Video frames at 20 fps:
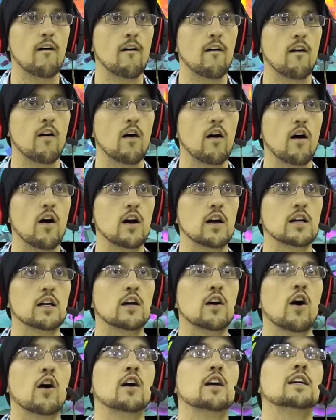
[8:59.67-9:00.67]

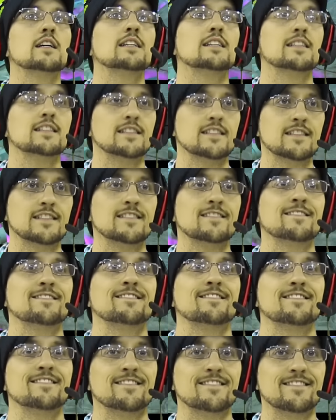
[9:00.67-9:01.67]
Catapult. Although it's
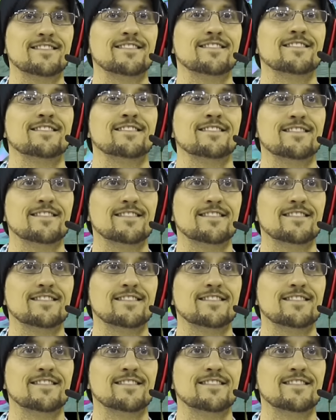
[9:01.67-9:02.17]
not much use